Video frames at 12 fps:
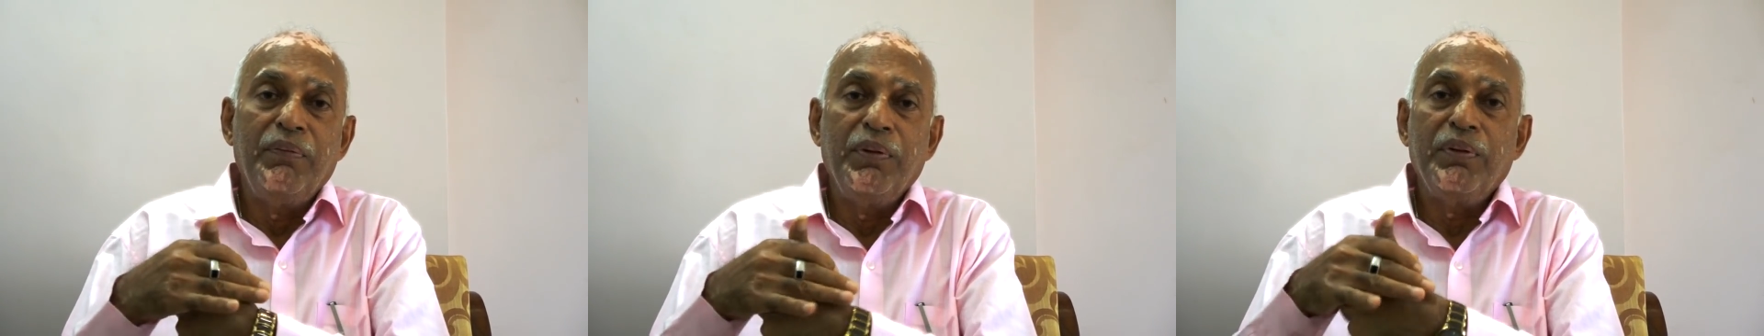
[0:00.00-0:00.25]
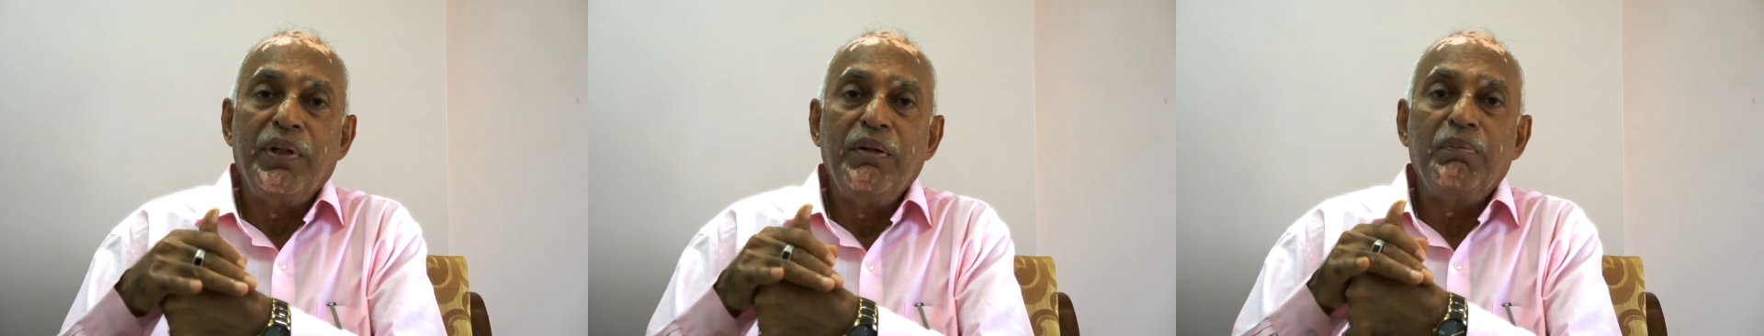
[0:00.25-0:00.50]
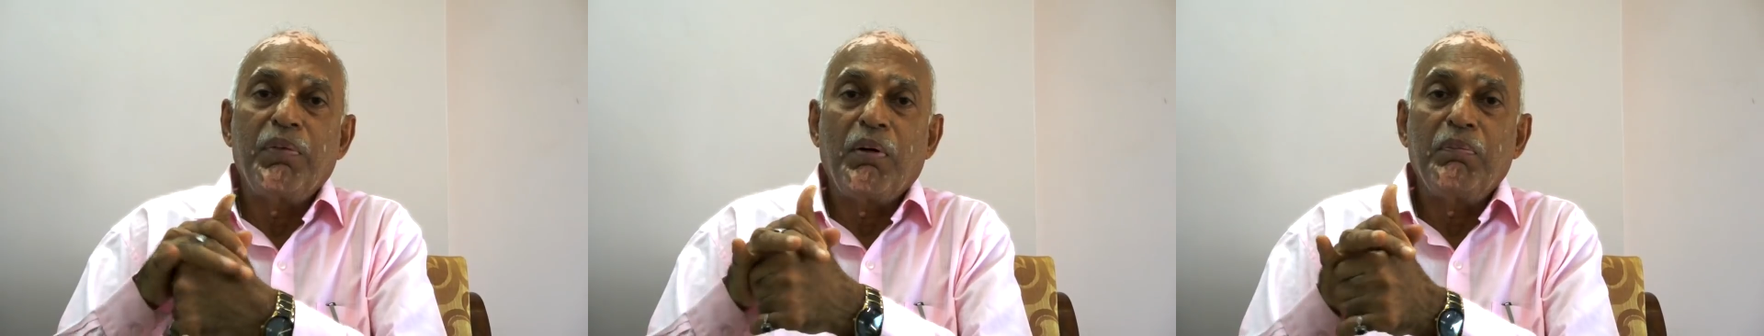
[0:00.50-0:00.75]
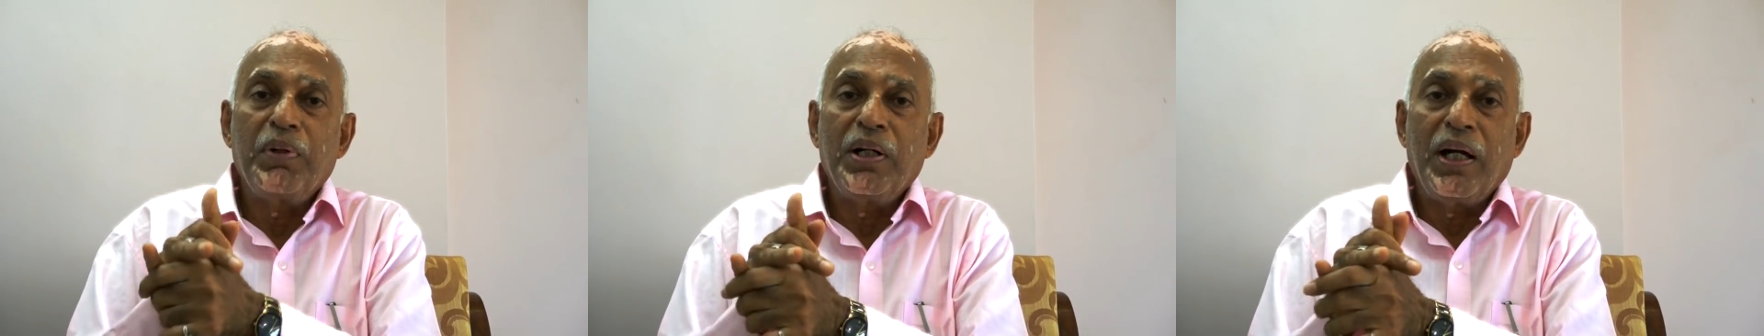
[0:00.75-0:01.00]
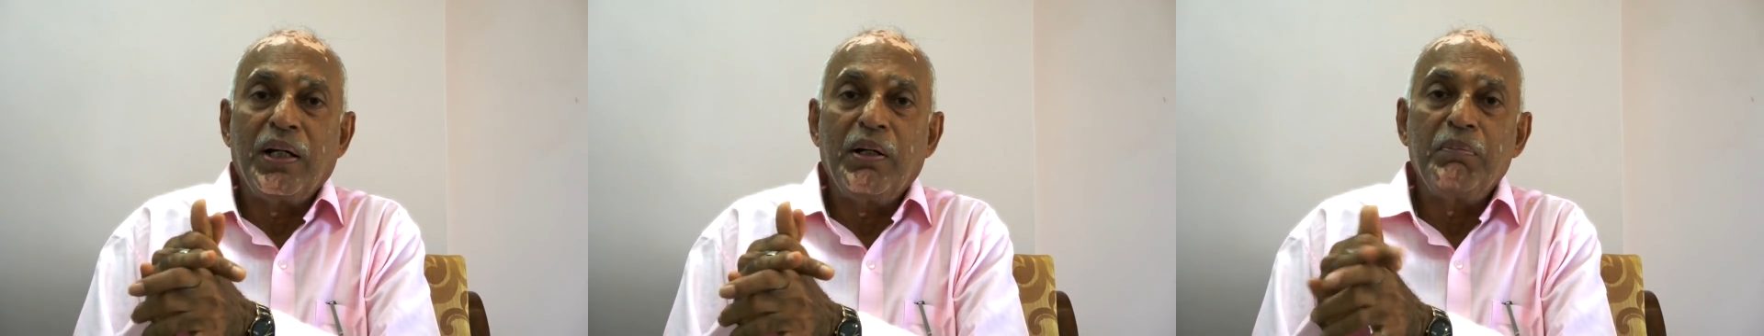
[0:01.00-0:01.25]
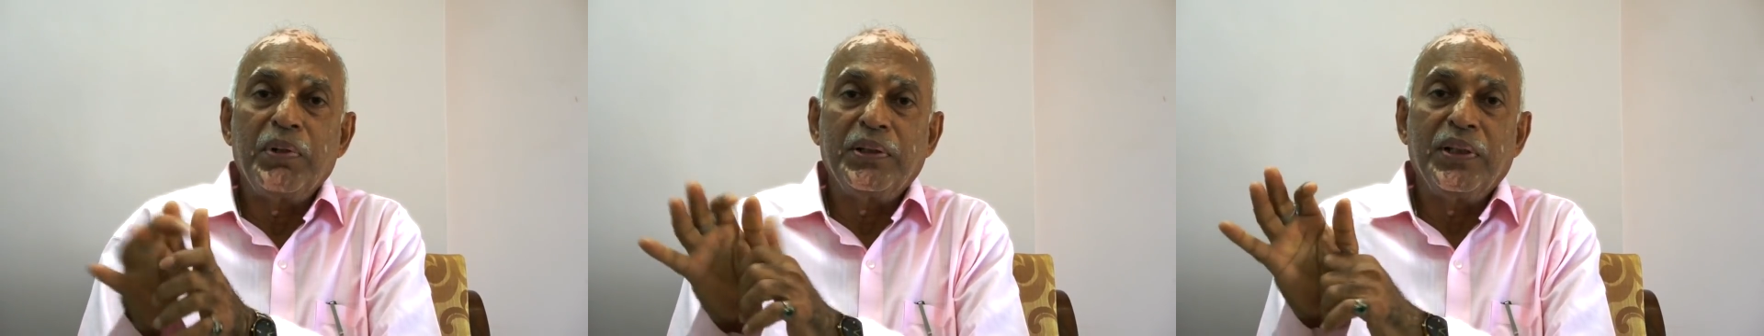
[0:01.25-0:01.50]
You give proper
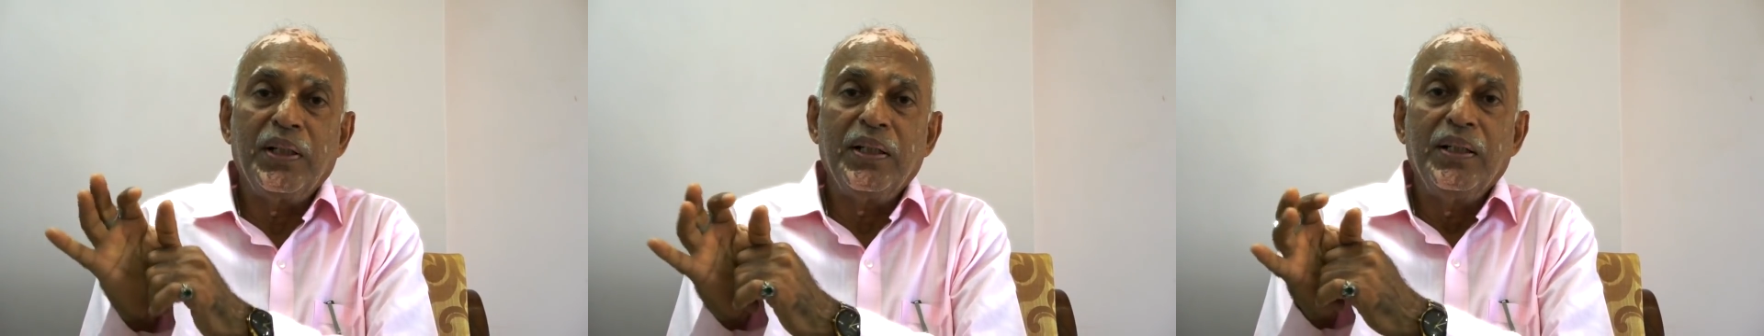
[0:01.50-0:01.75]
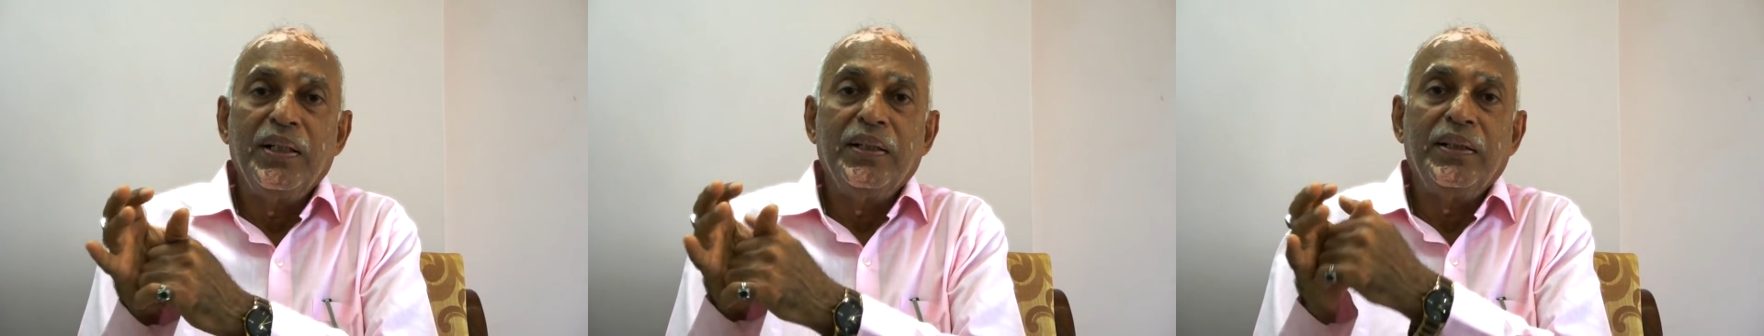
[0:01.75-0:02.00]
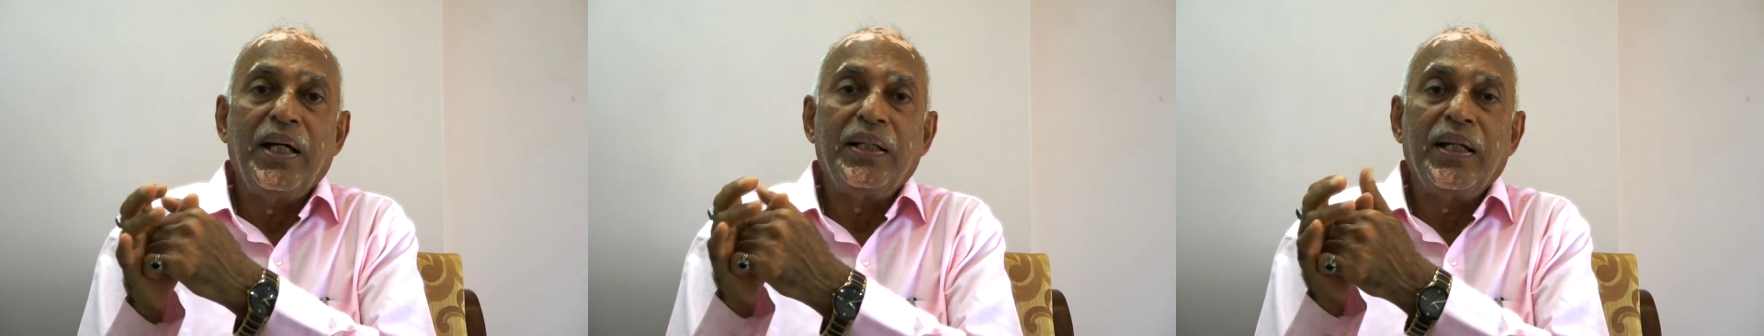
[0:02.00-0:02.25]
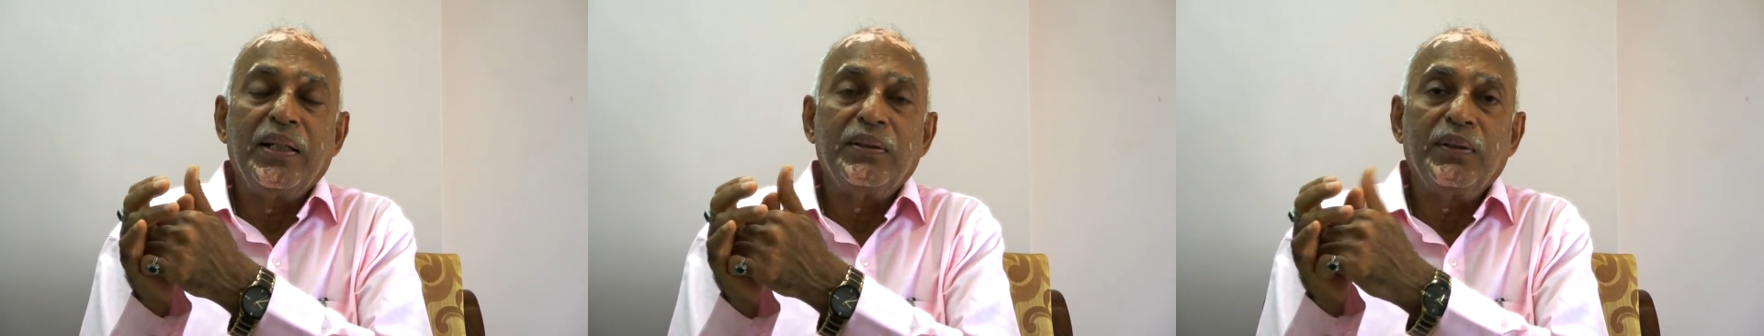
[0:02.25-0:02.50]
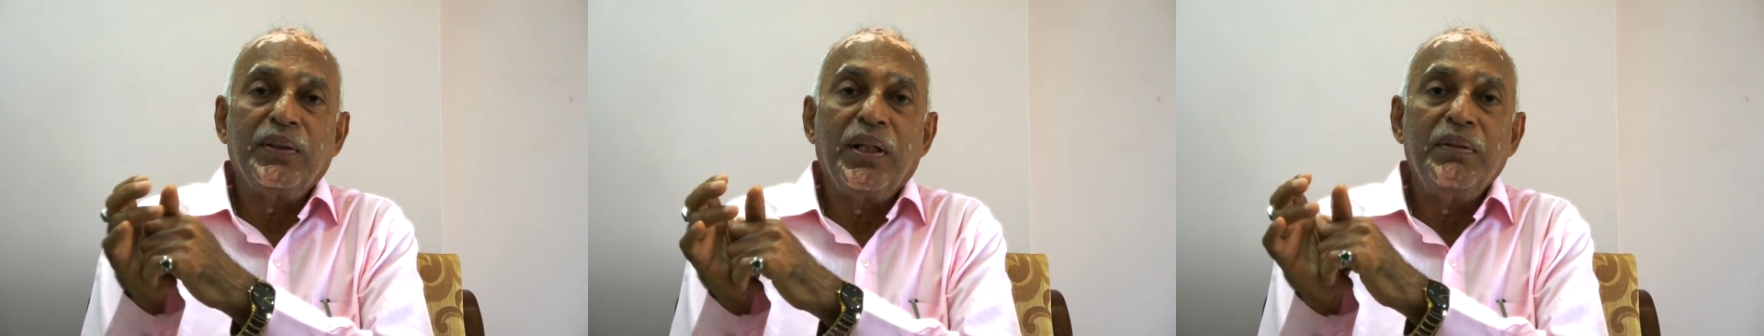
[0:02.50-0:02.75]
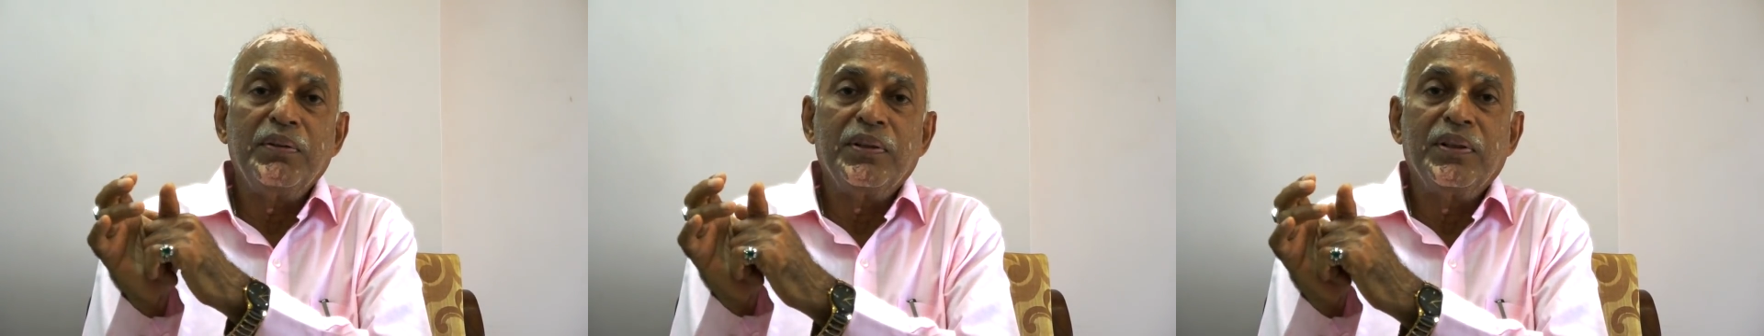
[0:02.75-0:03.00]
acupressure, that also
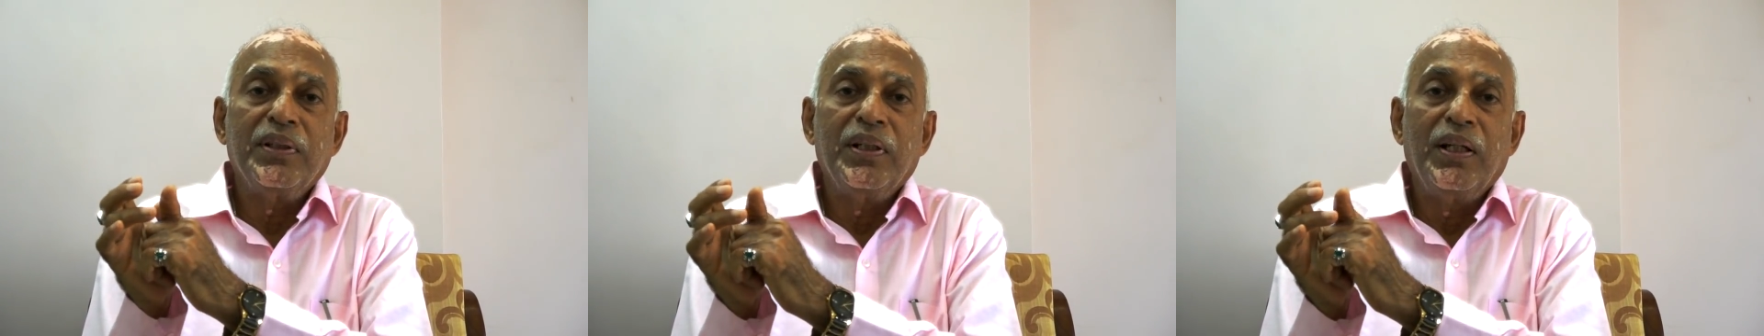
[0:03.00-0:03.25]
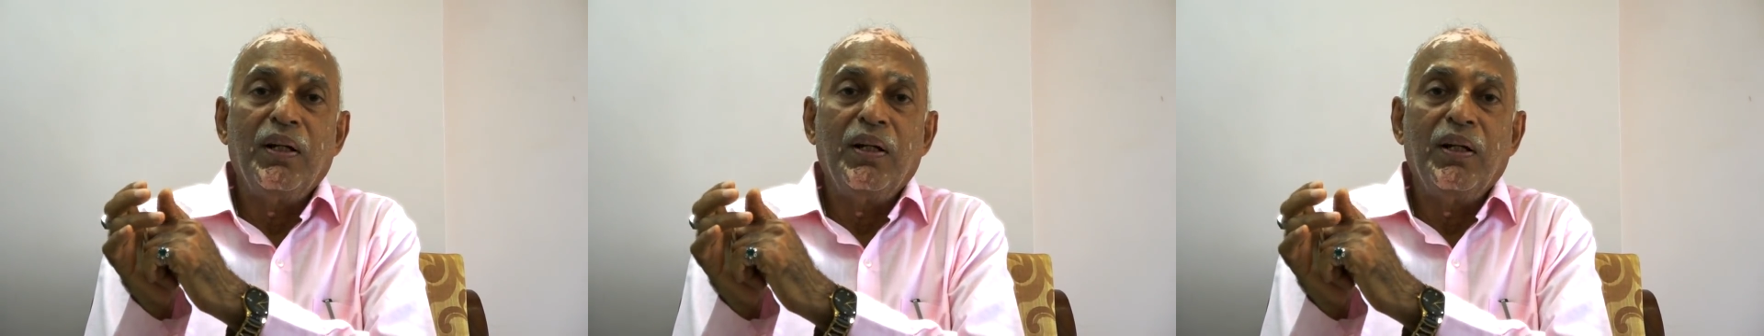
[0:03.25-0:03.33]
gives